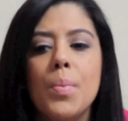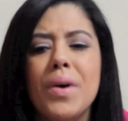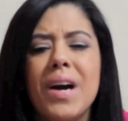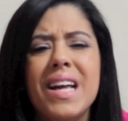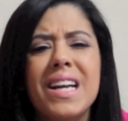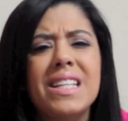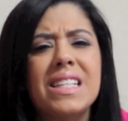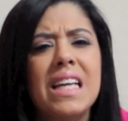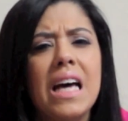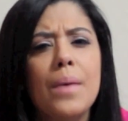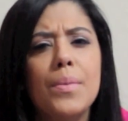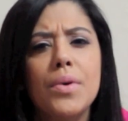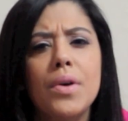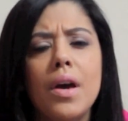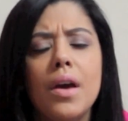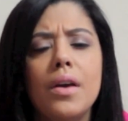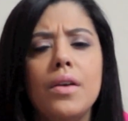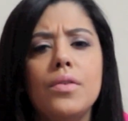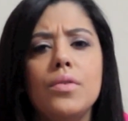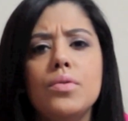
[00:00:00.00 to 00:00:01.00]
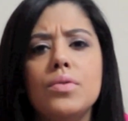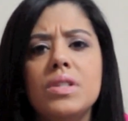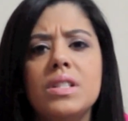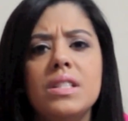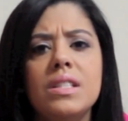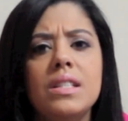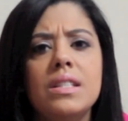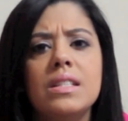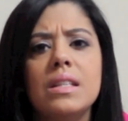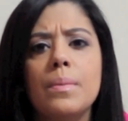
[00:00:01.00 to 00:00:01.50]
But anytime you
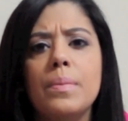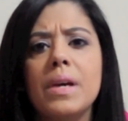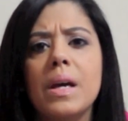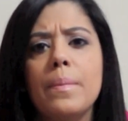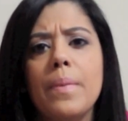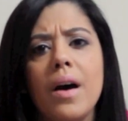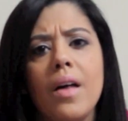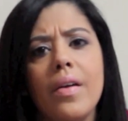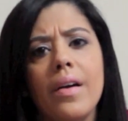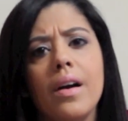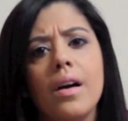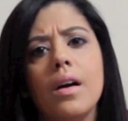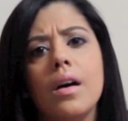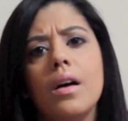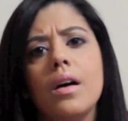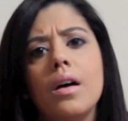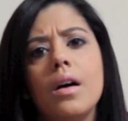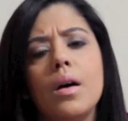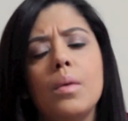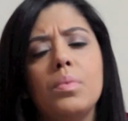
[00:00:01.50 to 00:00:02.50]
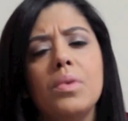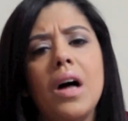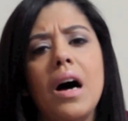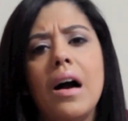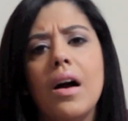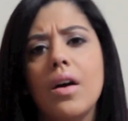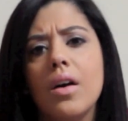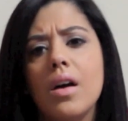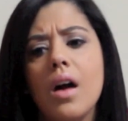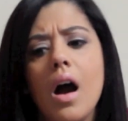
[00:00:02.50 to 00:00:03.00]
see something about like a
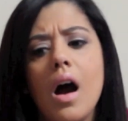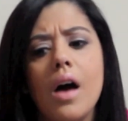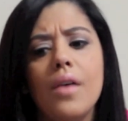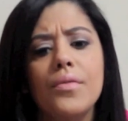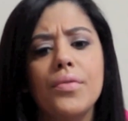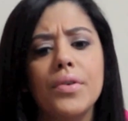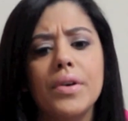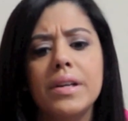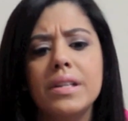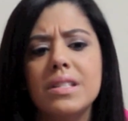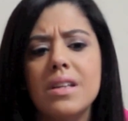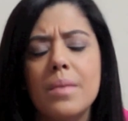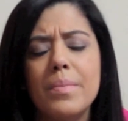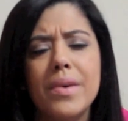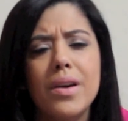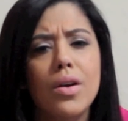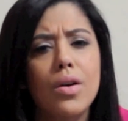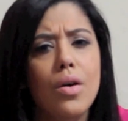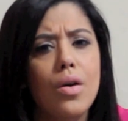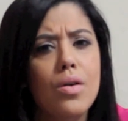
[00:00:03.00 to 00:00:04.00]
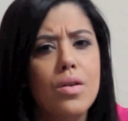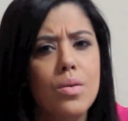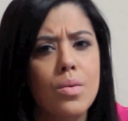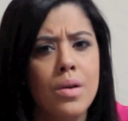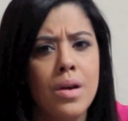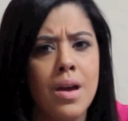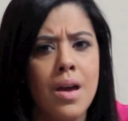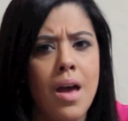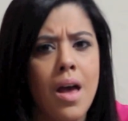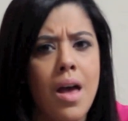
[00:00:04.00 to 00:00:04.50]
blogger conference, I mean, go
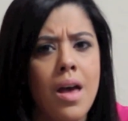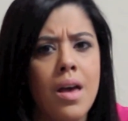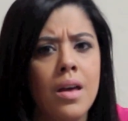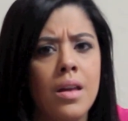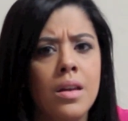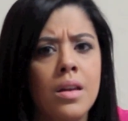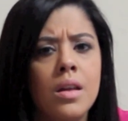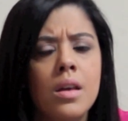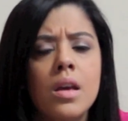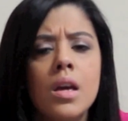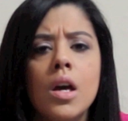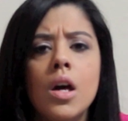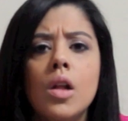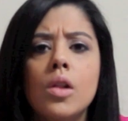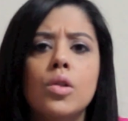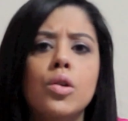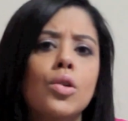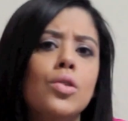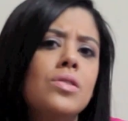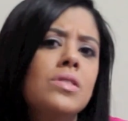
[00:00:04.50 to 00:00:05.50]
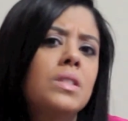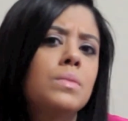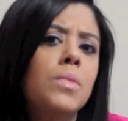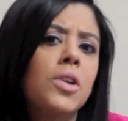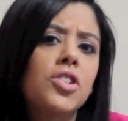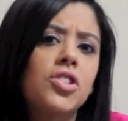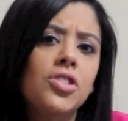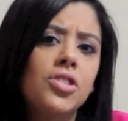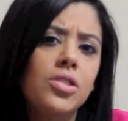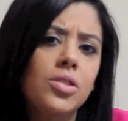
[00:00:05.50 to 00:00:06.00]
to it and learn as
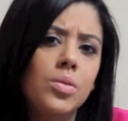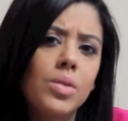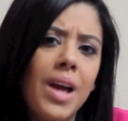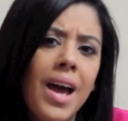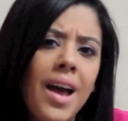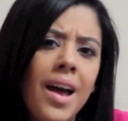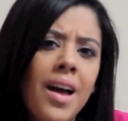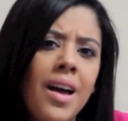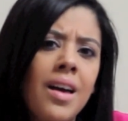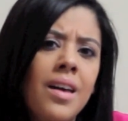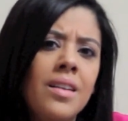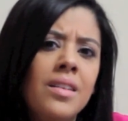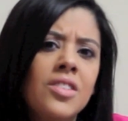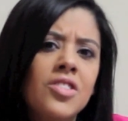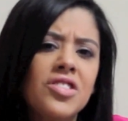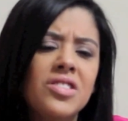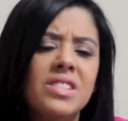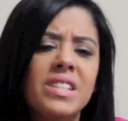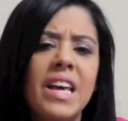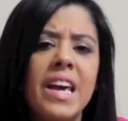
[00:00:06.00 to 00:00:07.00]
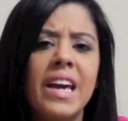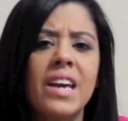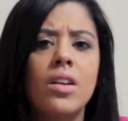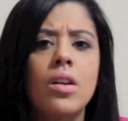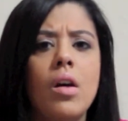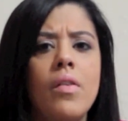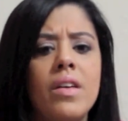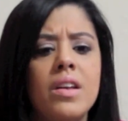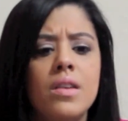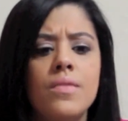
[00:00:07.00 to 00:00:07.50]
much as you can, and just take
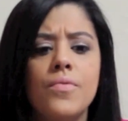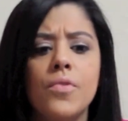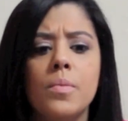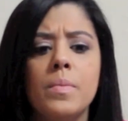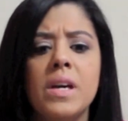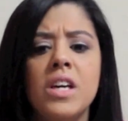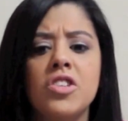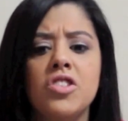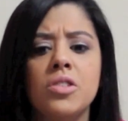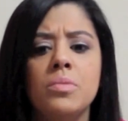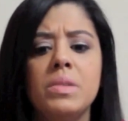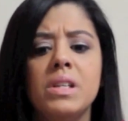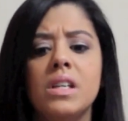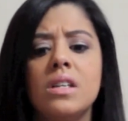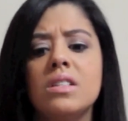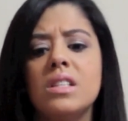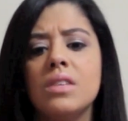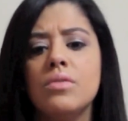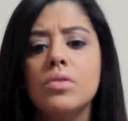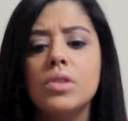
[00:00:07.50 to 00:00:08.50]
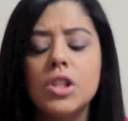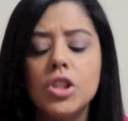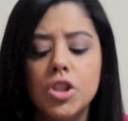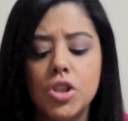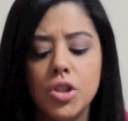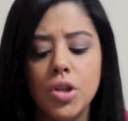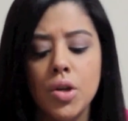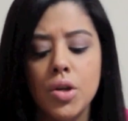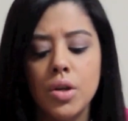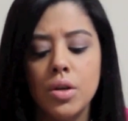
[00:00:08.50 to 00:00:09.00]
in all that information, because they really
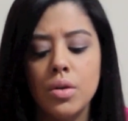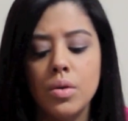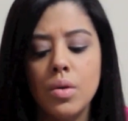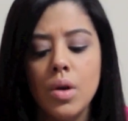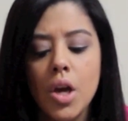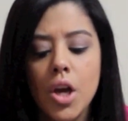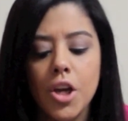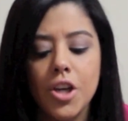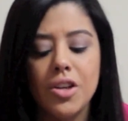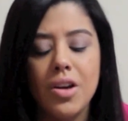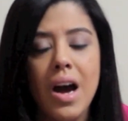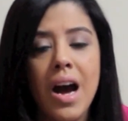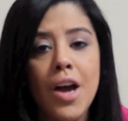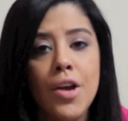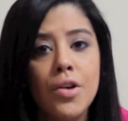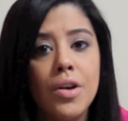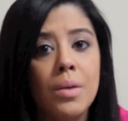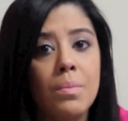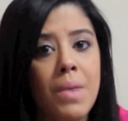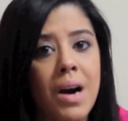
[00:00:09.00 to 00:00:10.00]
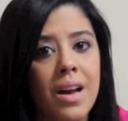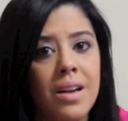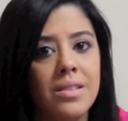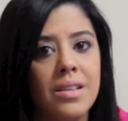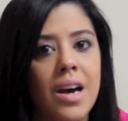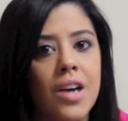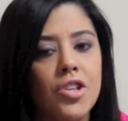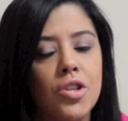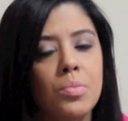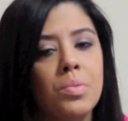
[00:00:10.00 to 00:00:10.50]
show you, you know, how you can
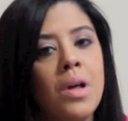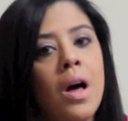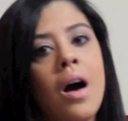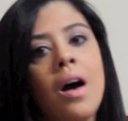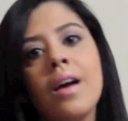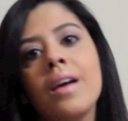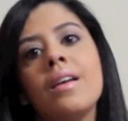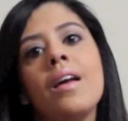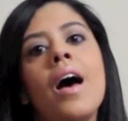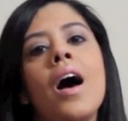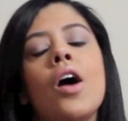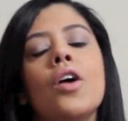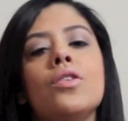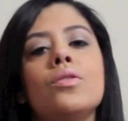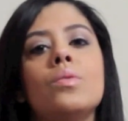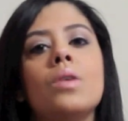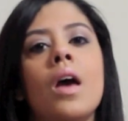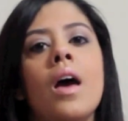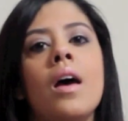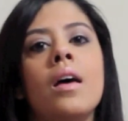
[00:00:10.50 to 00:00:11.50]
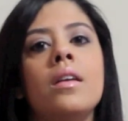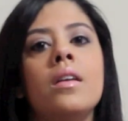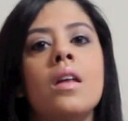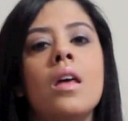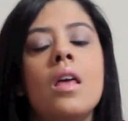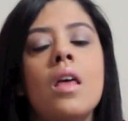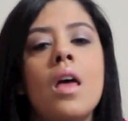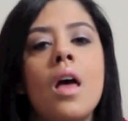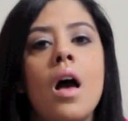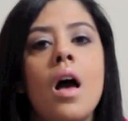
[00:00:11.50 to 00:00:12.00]
monetize your blog, and how you can